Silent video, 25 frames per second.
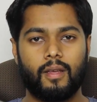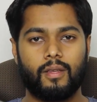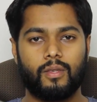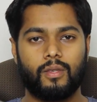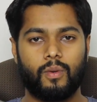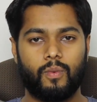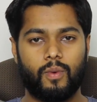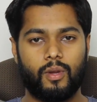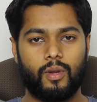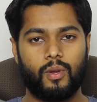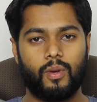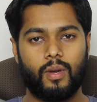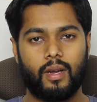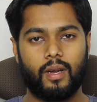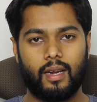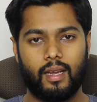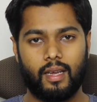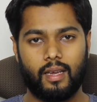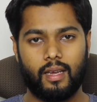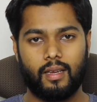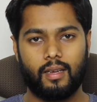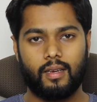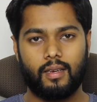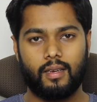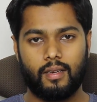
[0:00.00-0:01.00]
so when you
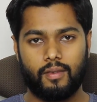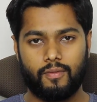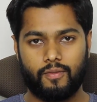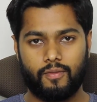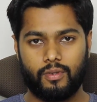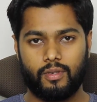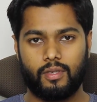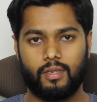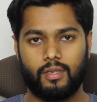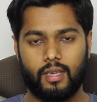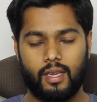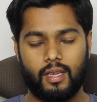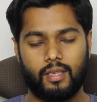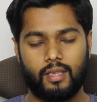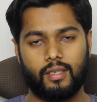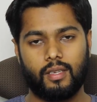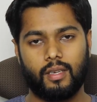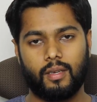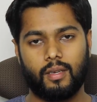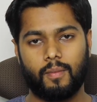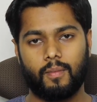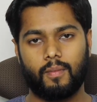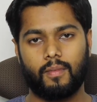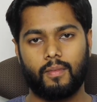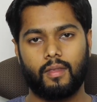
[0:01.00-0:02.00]
click uh, for
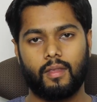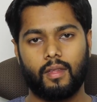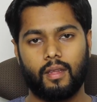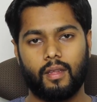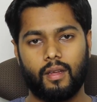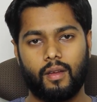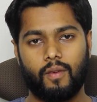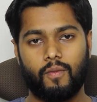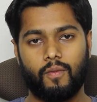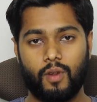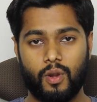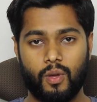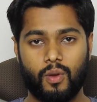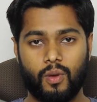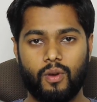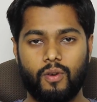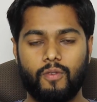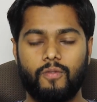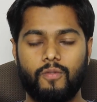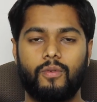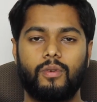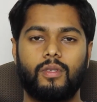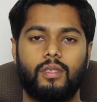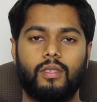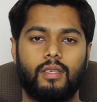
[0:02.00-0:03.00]
staging when you go
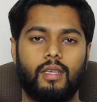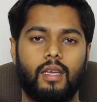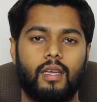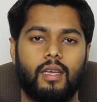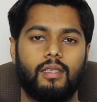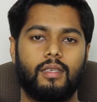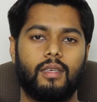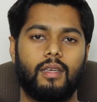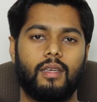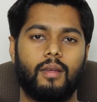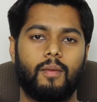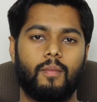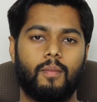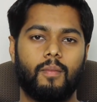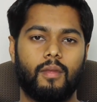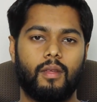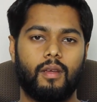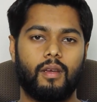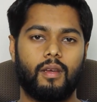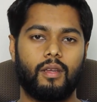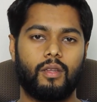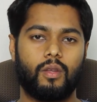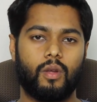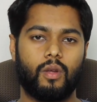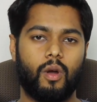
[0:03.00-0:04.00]
for staging
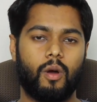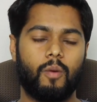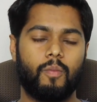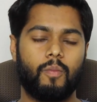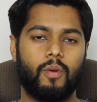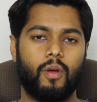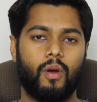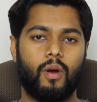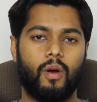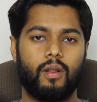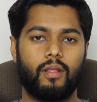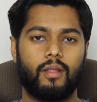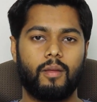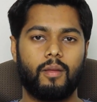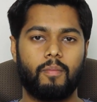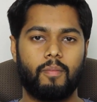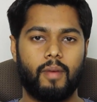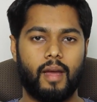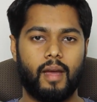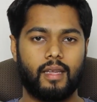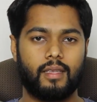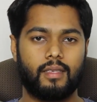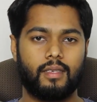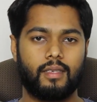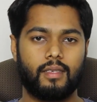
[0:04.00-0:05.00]
it copy all the
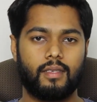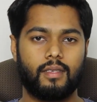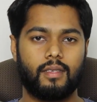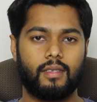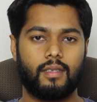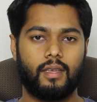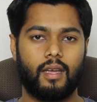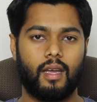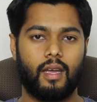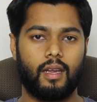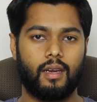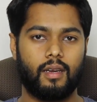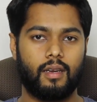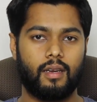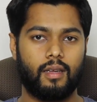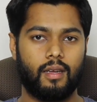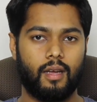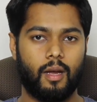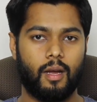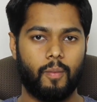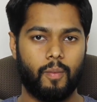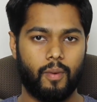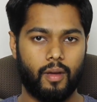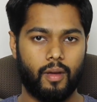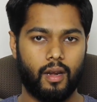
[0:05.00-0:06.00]
patches and
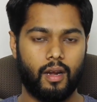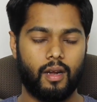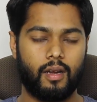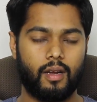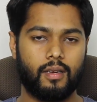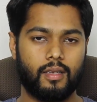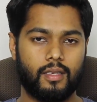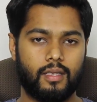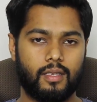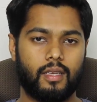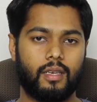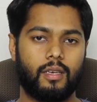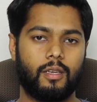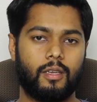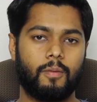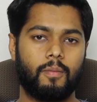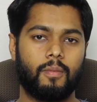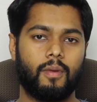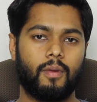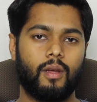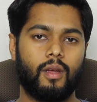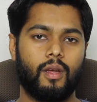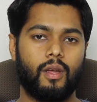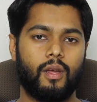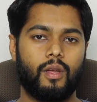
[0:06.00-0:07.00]
upgrade setup
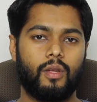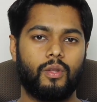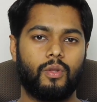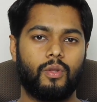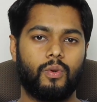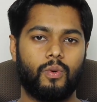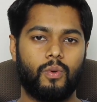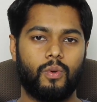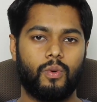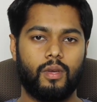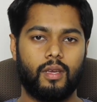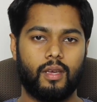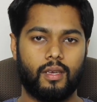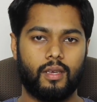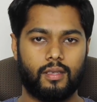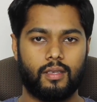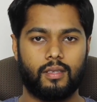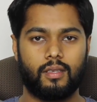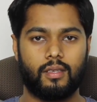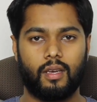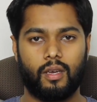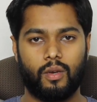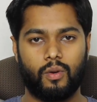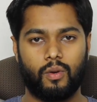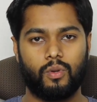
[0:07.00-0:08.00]
to
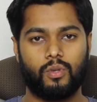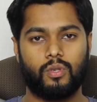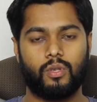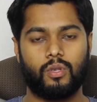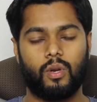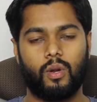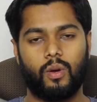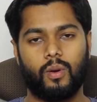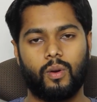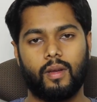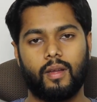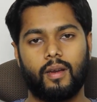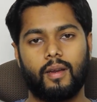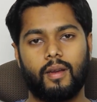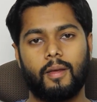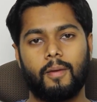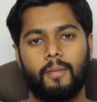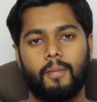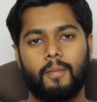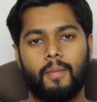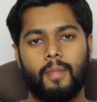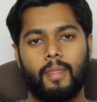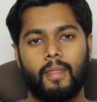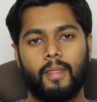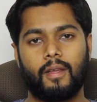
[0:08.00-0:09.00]
EXSI host locally.
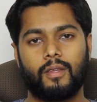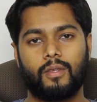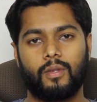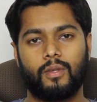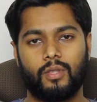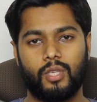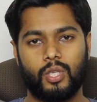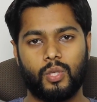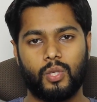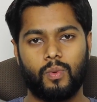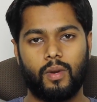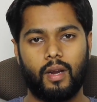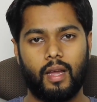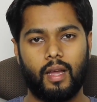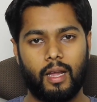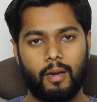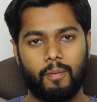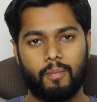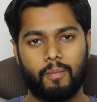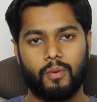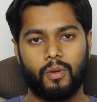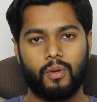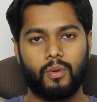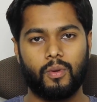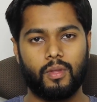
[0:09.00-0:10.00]
So this will
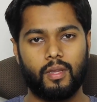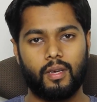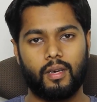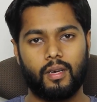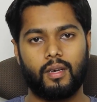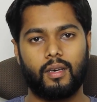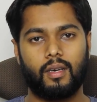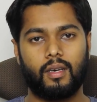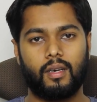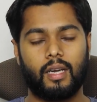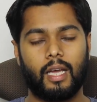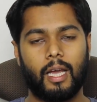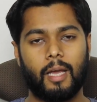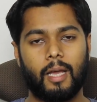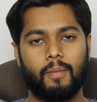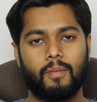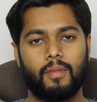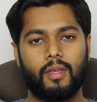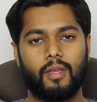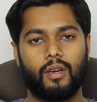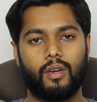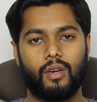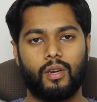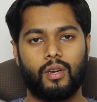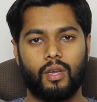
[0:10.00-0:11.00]
help you the time
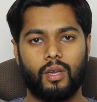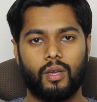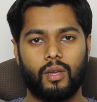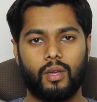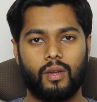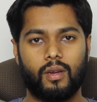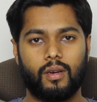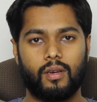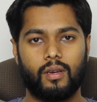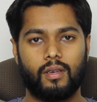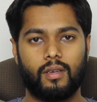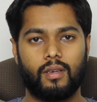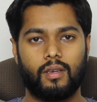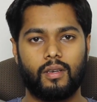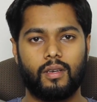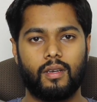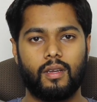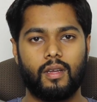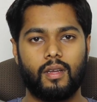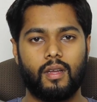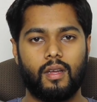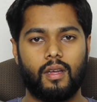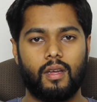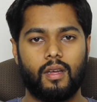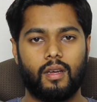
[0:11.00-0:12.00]
that required uh,
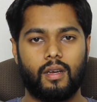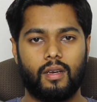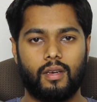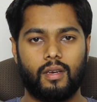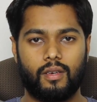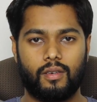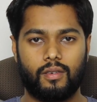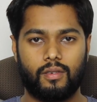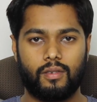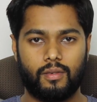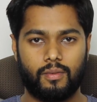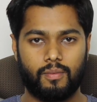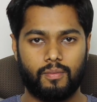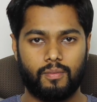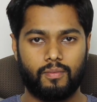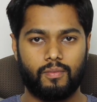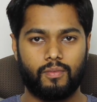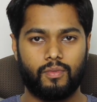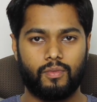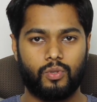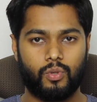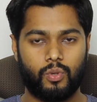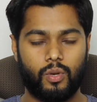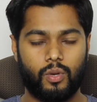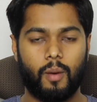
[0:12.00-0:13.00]
uh,
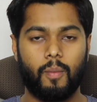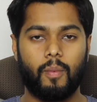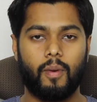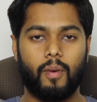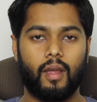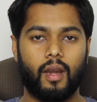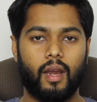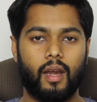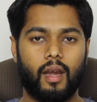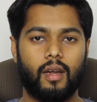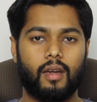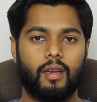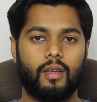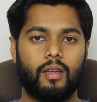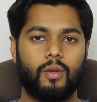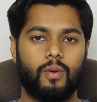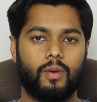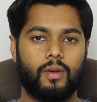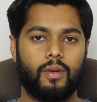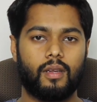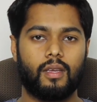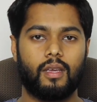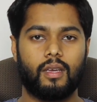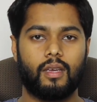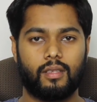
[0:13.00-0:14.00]
to upgrade
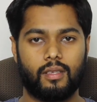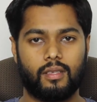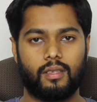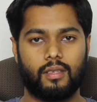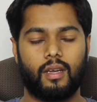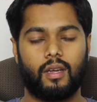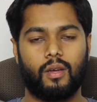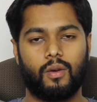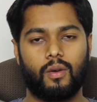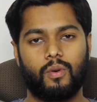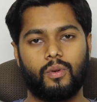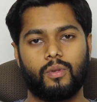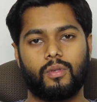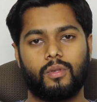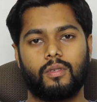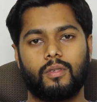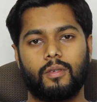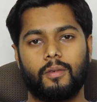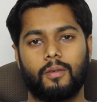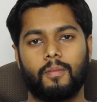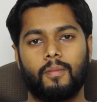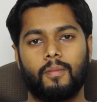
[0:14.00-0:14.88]
your EXSI host.